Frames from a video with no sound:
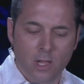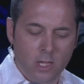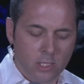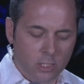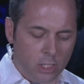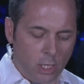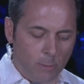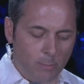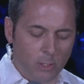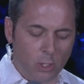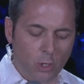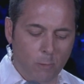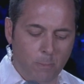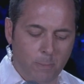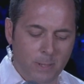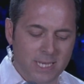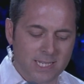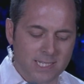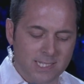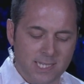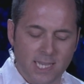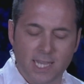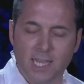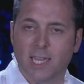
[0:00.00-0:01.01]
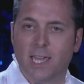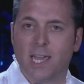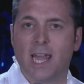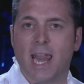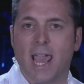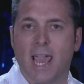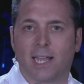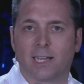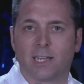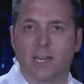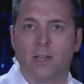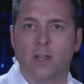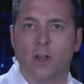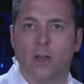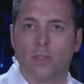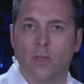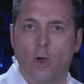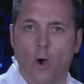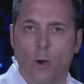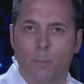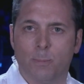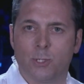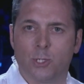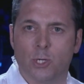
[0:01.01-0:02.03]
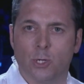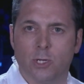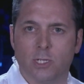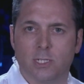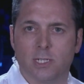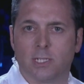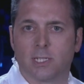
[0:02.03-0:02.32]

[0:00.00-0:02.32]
WPC Connect, another opportunity